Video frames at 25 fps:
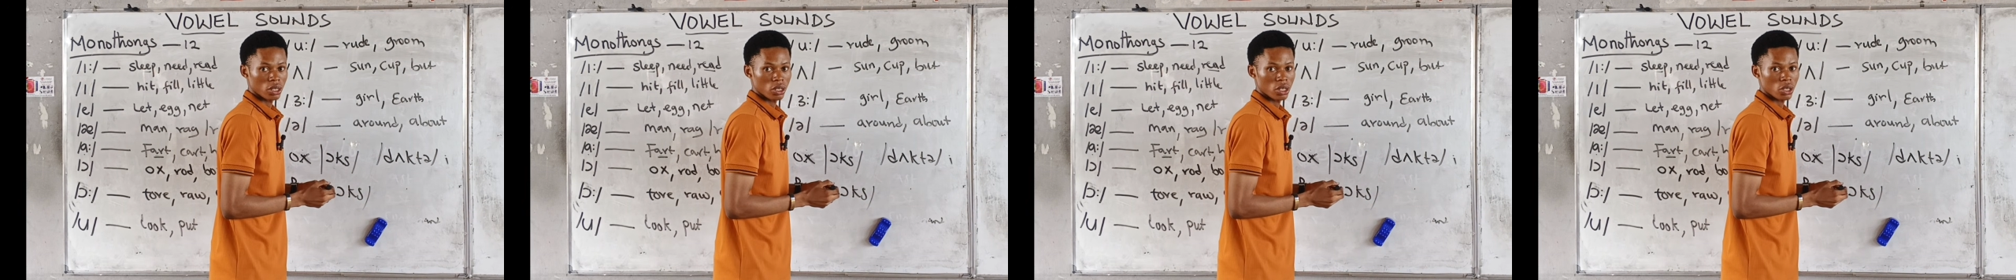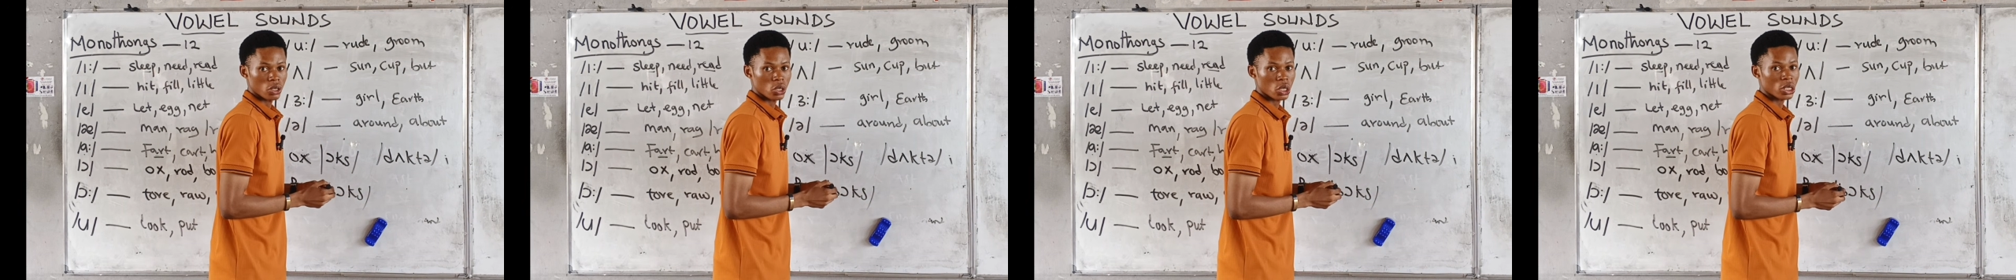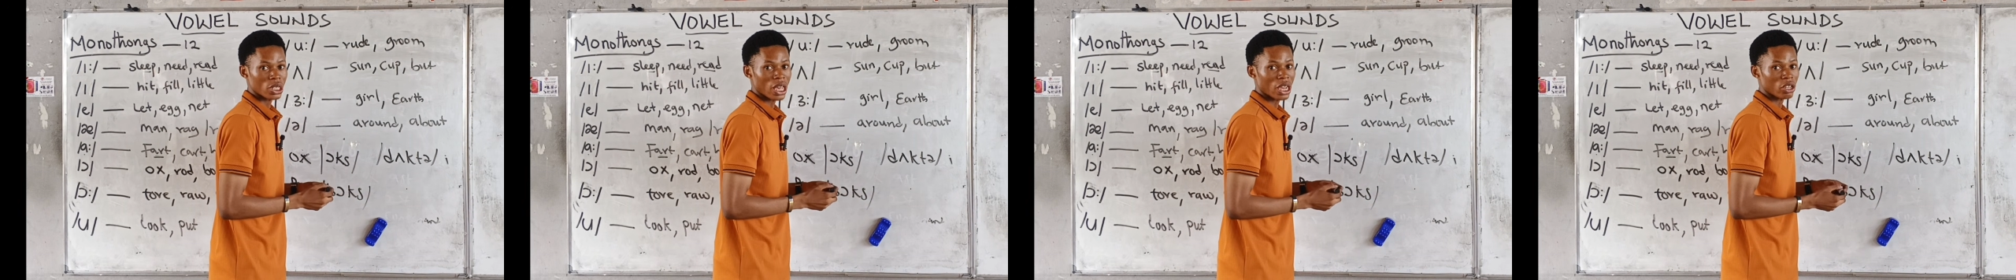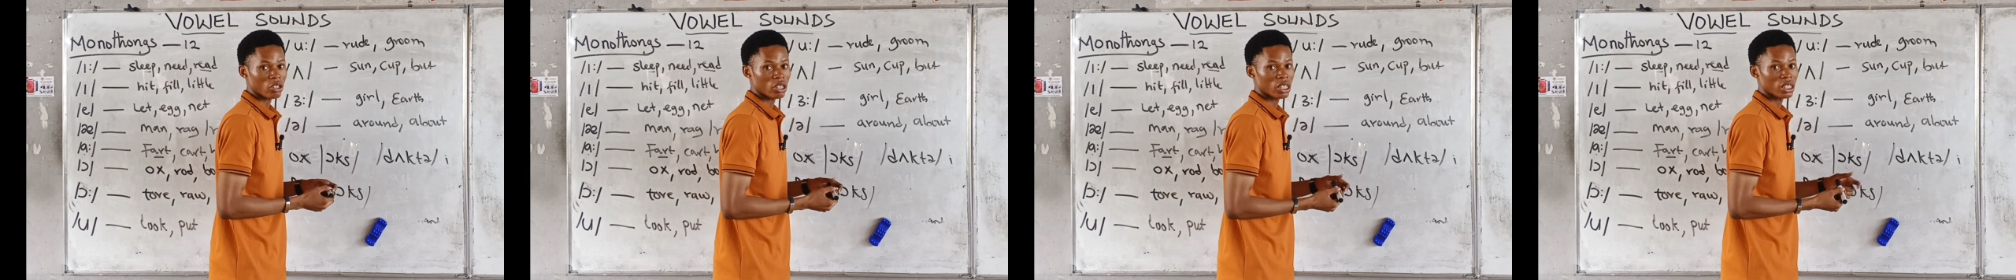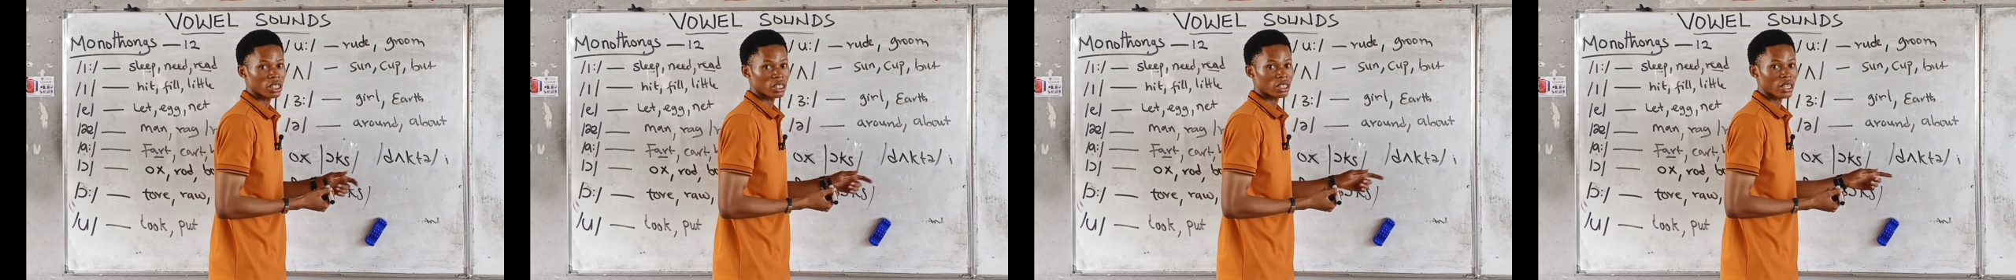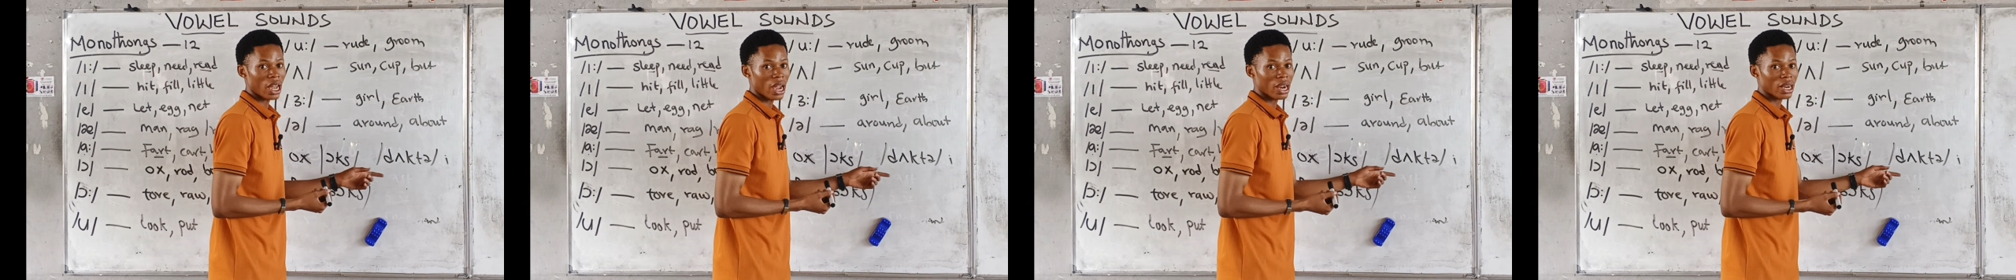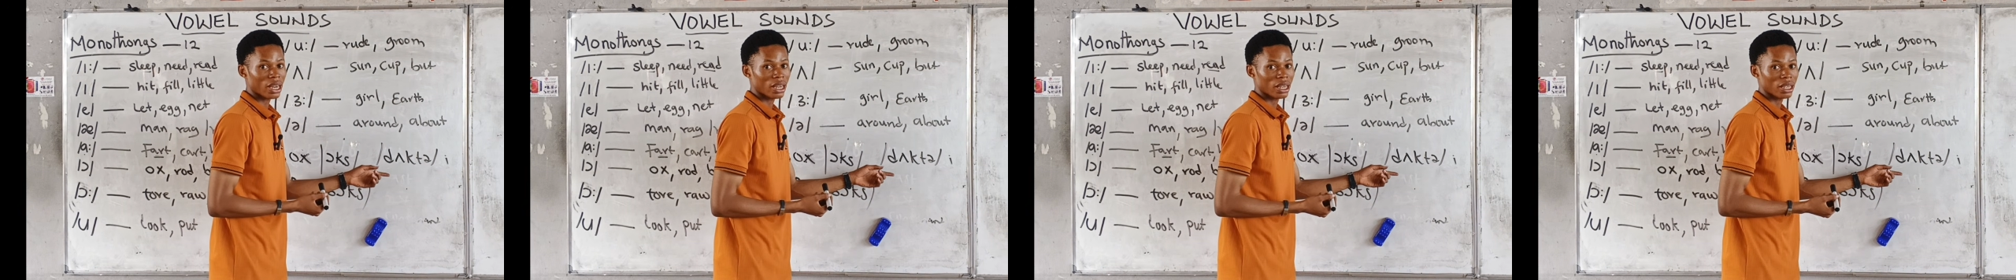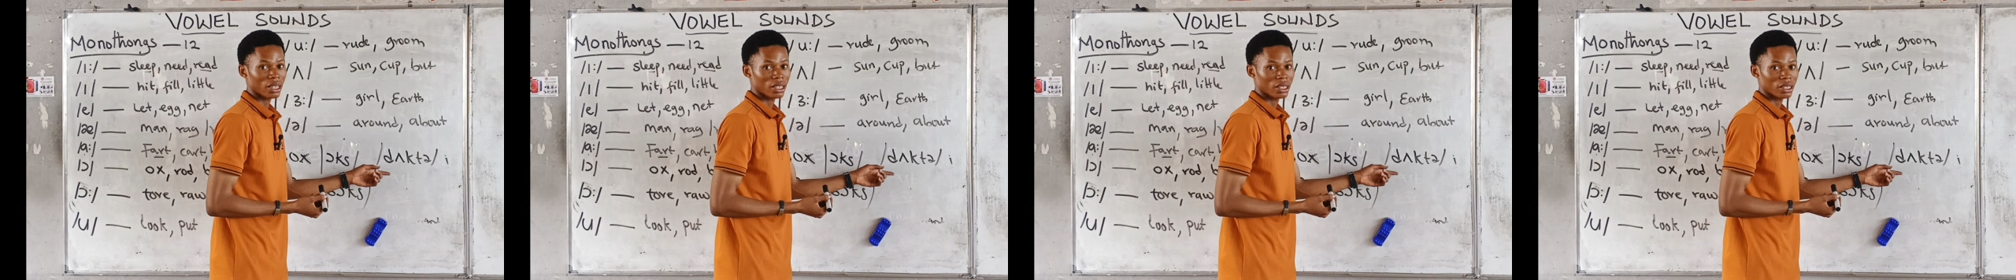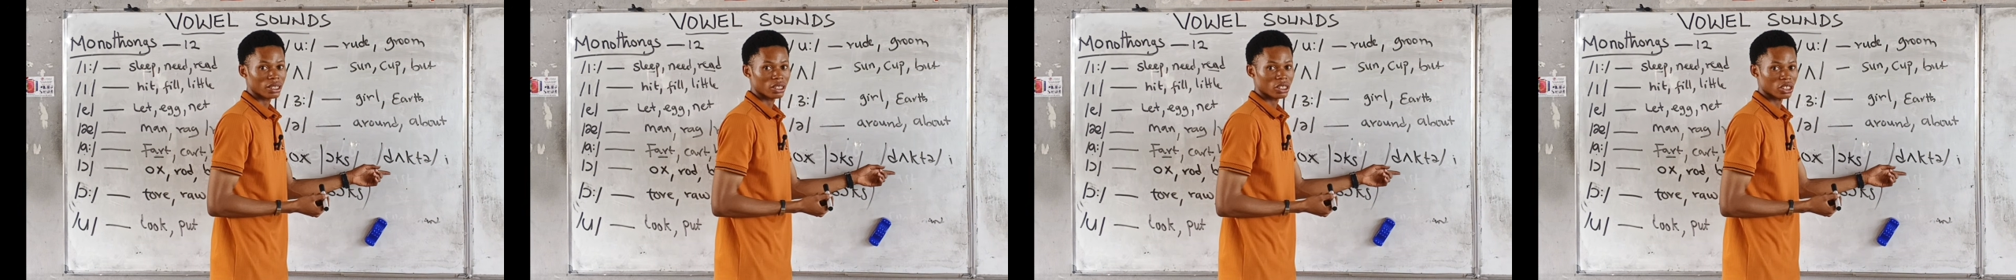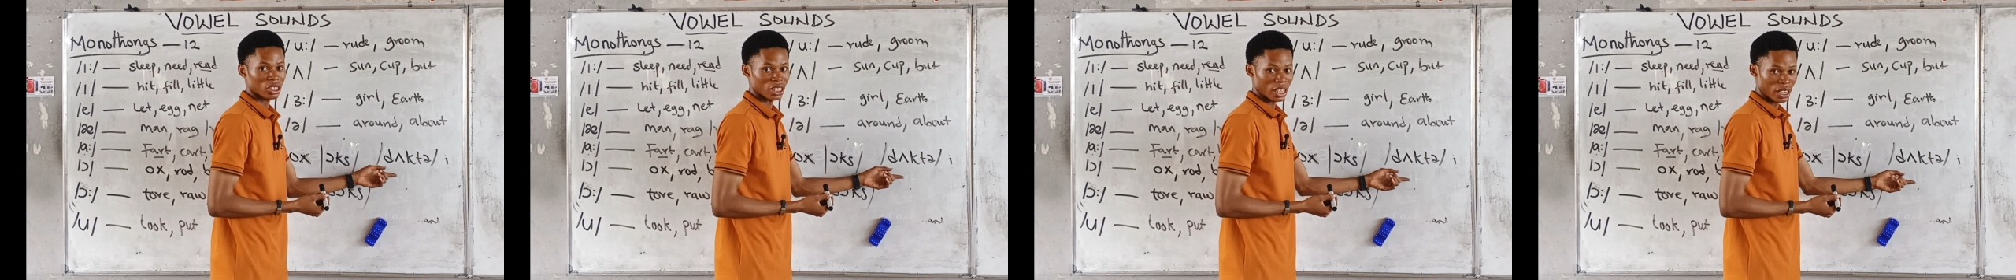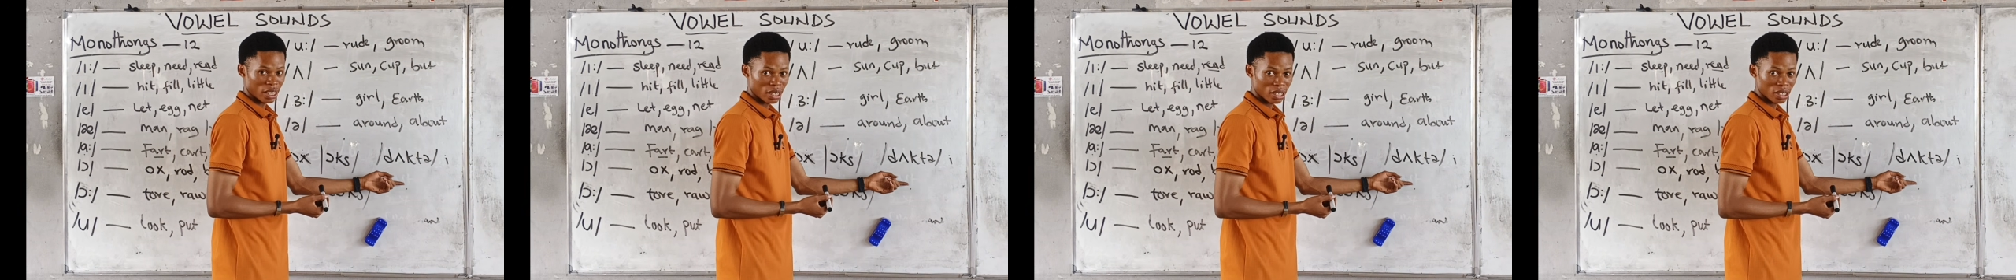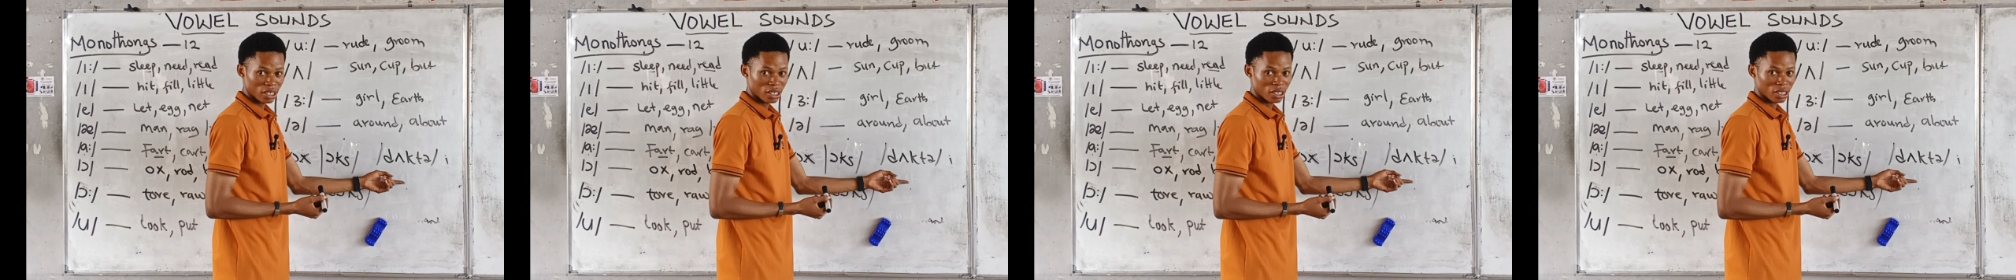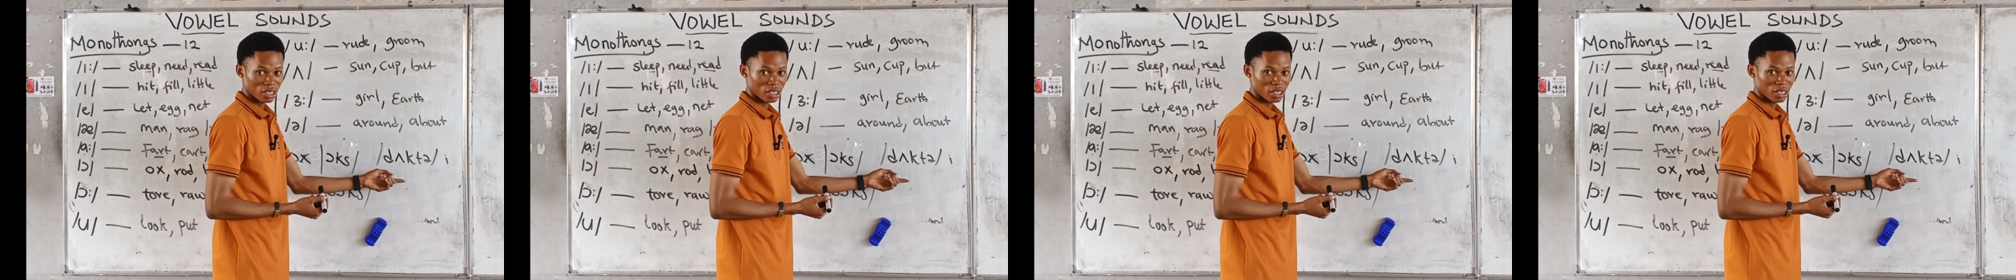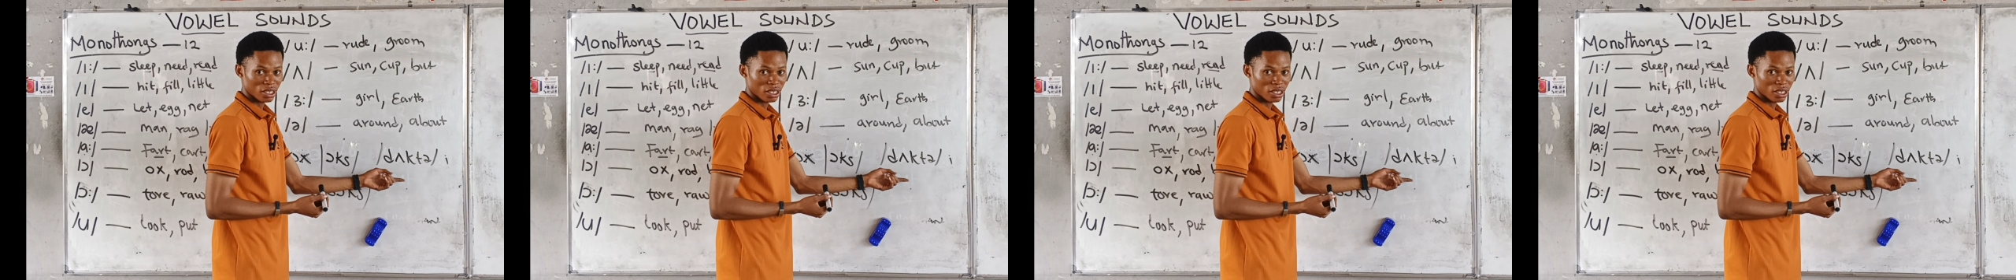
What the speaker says: So it's actually doctor,